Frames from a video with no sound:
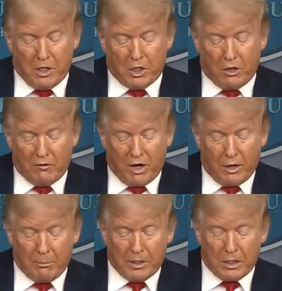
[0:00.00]
the
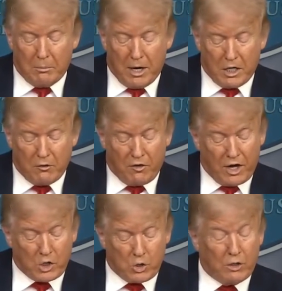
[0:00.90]
development and
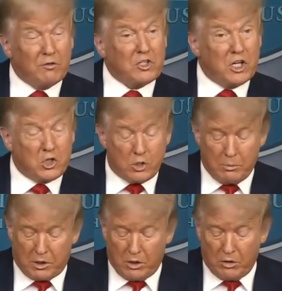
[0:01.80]
manufacturing of essential
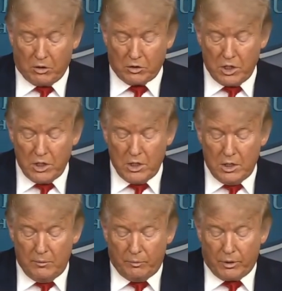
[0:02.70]
materials.
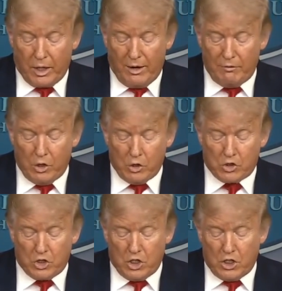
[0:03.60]
I've
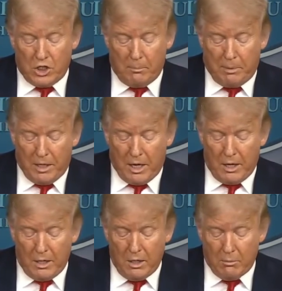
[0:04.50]
used the
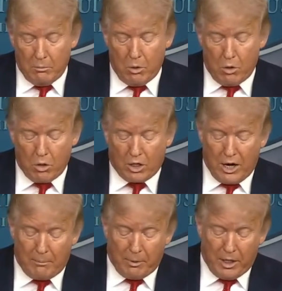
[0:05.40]
DPA more
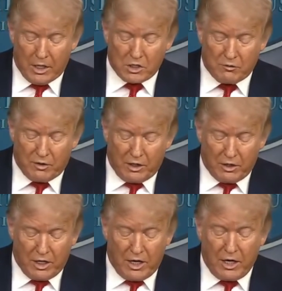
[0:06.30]
comprehensively
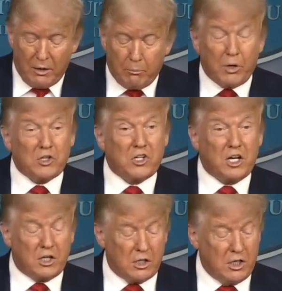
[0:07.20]
than any
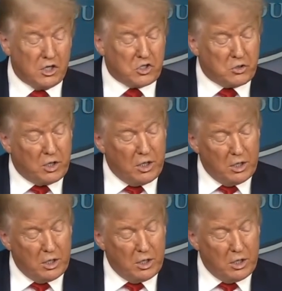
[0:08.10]
president in history.